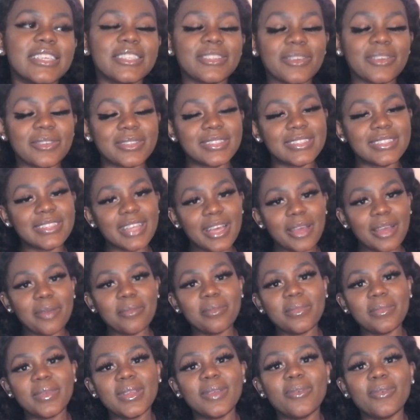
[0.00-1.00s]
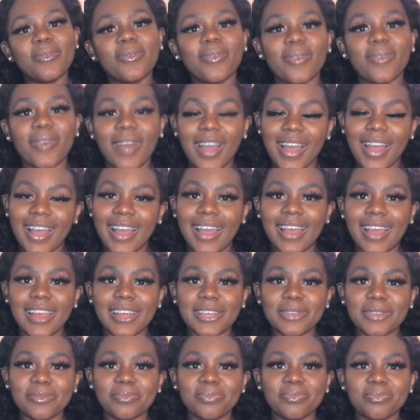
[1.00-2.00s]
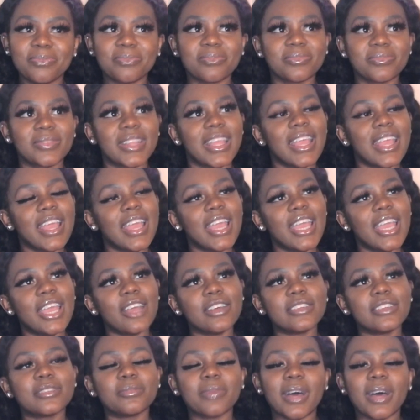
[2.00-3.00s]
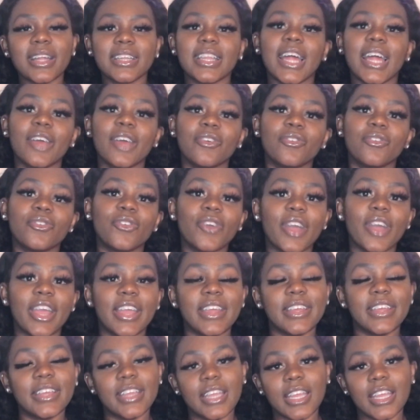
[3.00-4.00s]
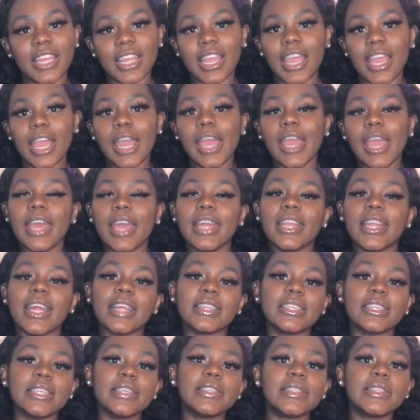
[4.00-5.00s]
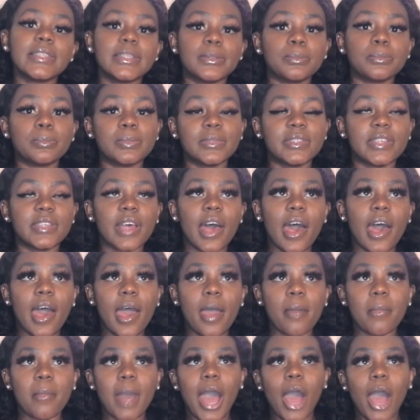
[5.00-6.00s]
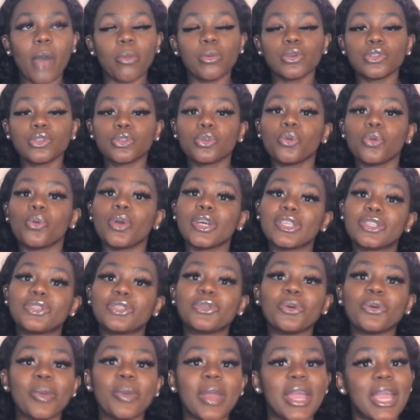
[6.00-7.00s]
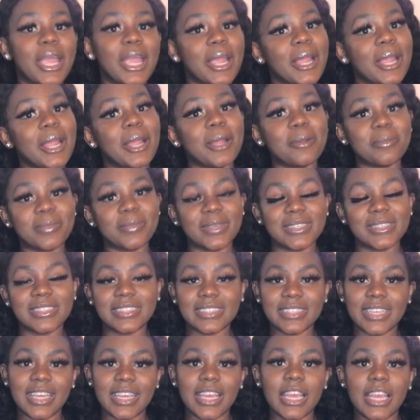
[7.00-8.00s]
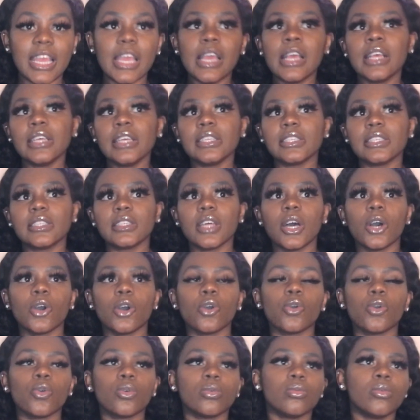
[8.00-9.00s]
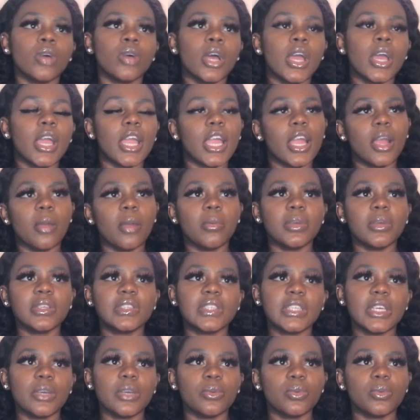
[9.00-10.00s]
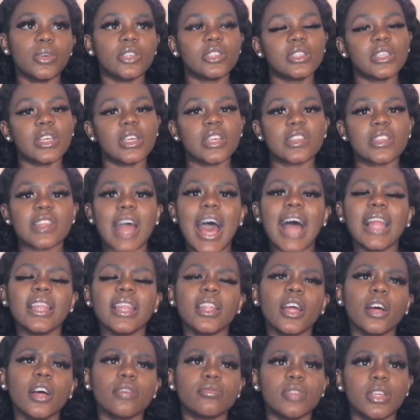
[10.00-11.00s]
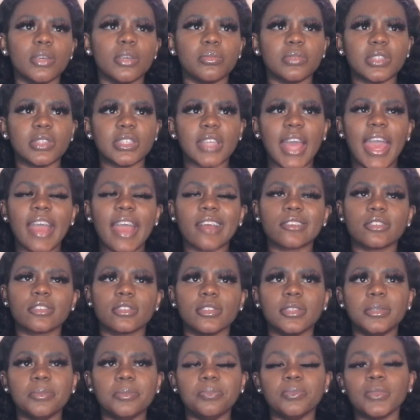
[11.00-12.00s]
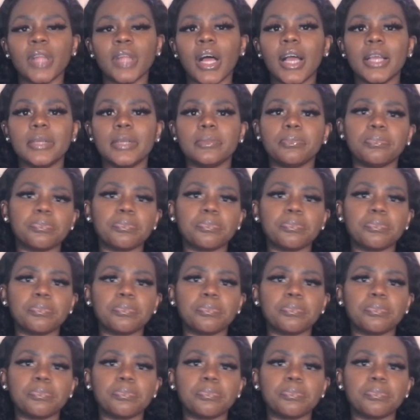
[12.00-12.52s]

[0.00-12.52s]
So tell me why. It was my ninth grade year, and at this time, I was going to Emerson. So Emerson was just, I loved Emerson actually. Like,